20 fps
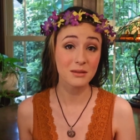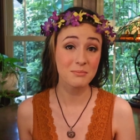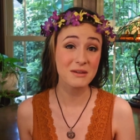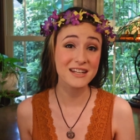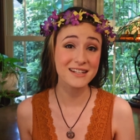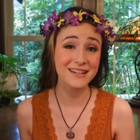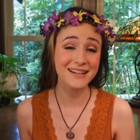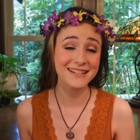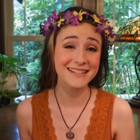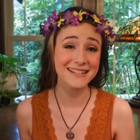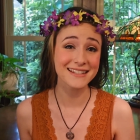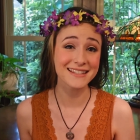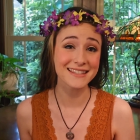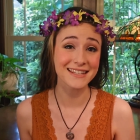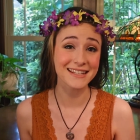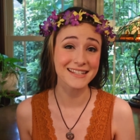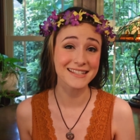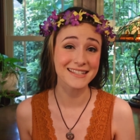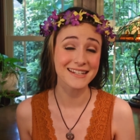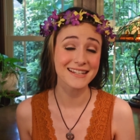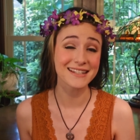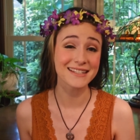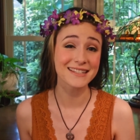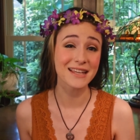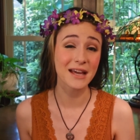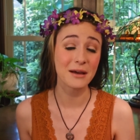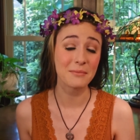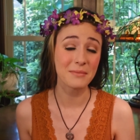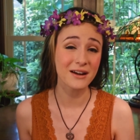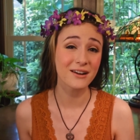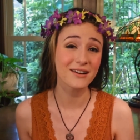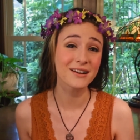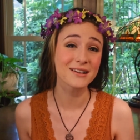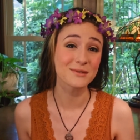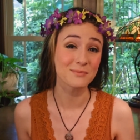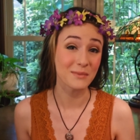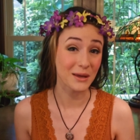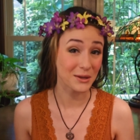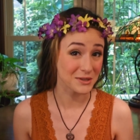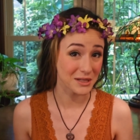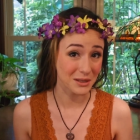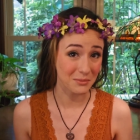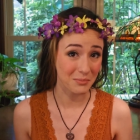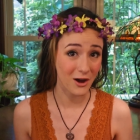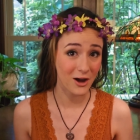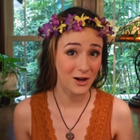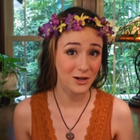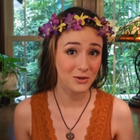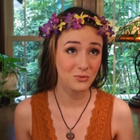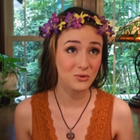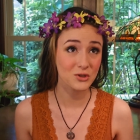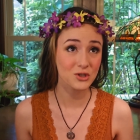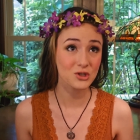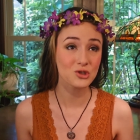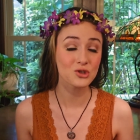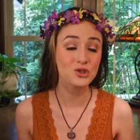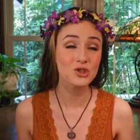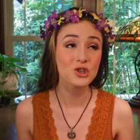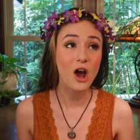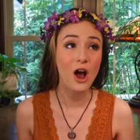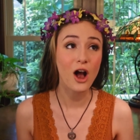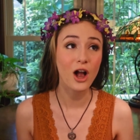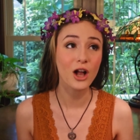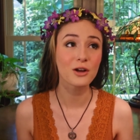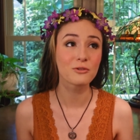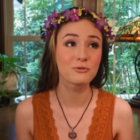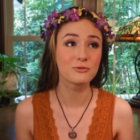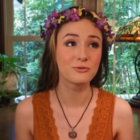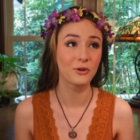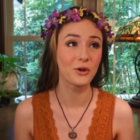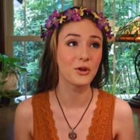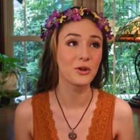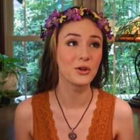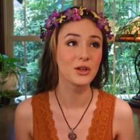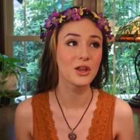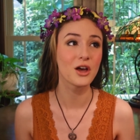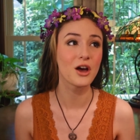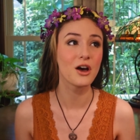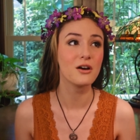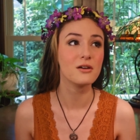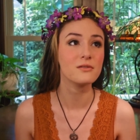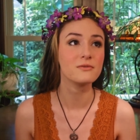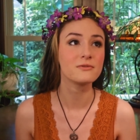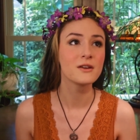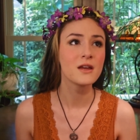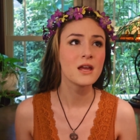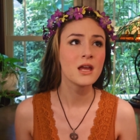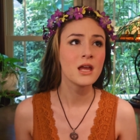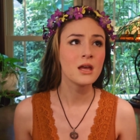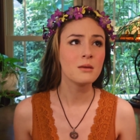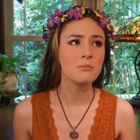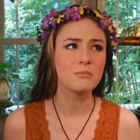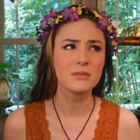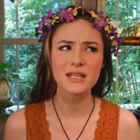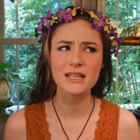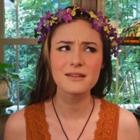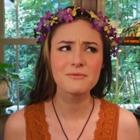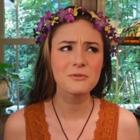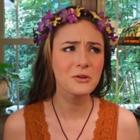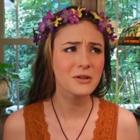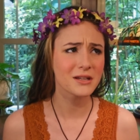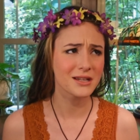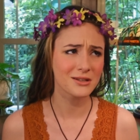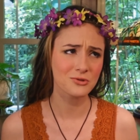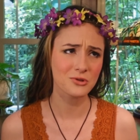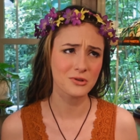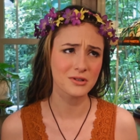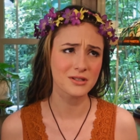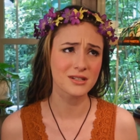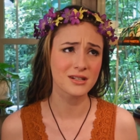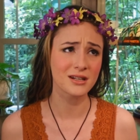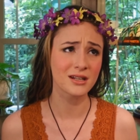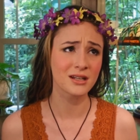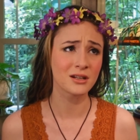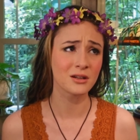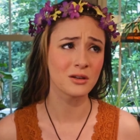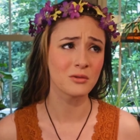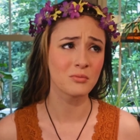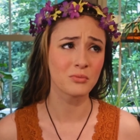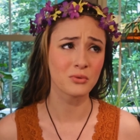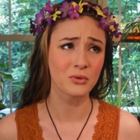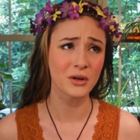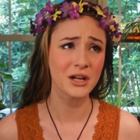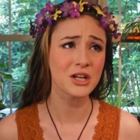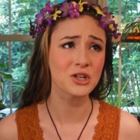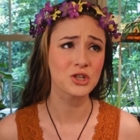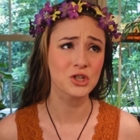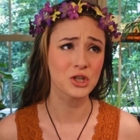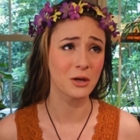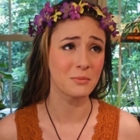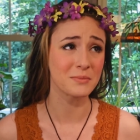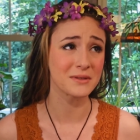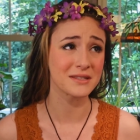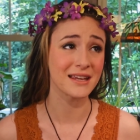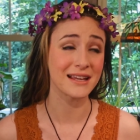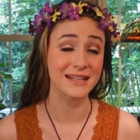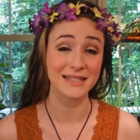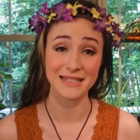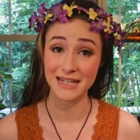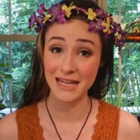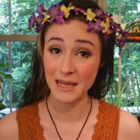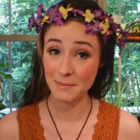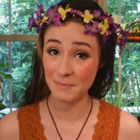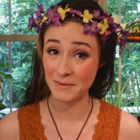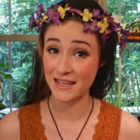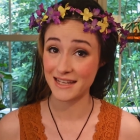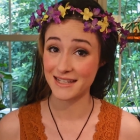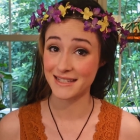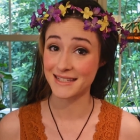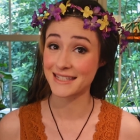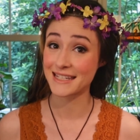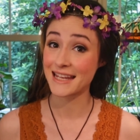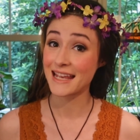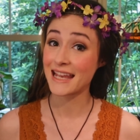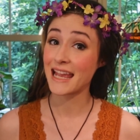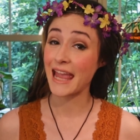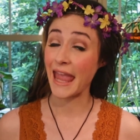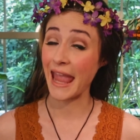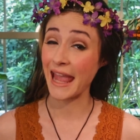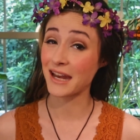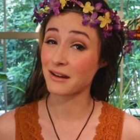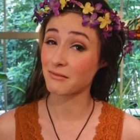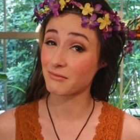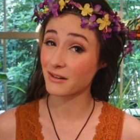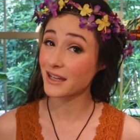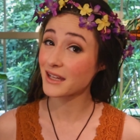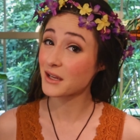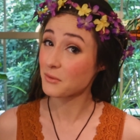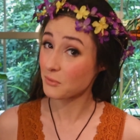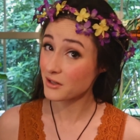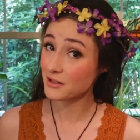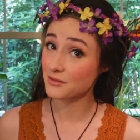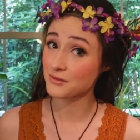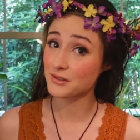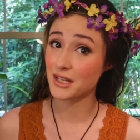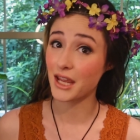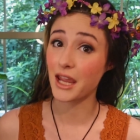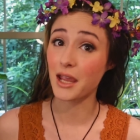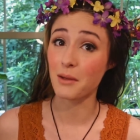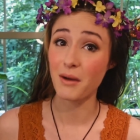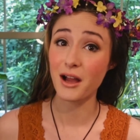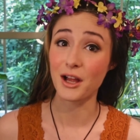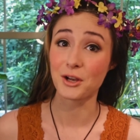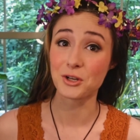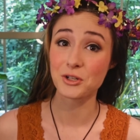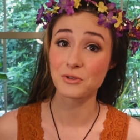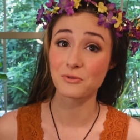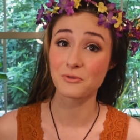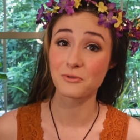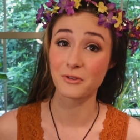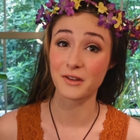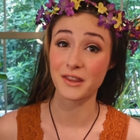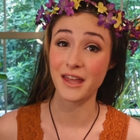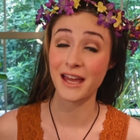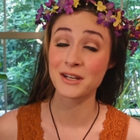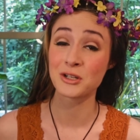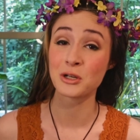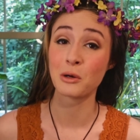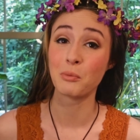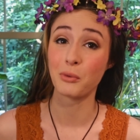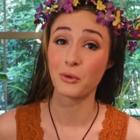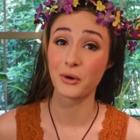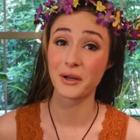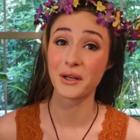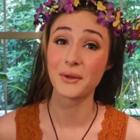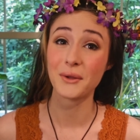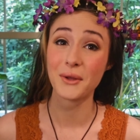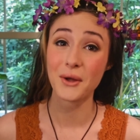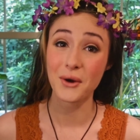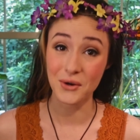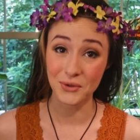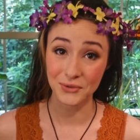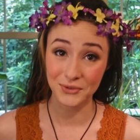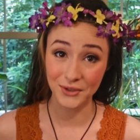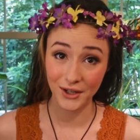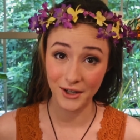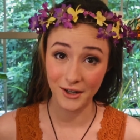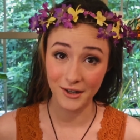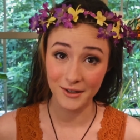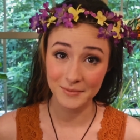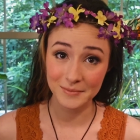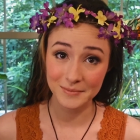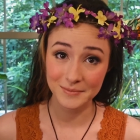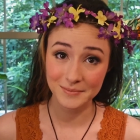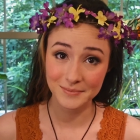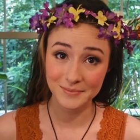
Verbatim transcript: the mid nineteen sixties, America's melting pot was chock full of medieval-interested, British-obsessed hippies, and it really wouldn't take much for that to boil over. And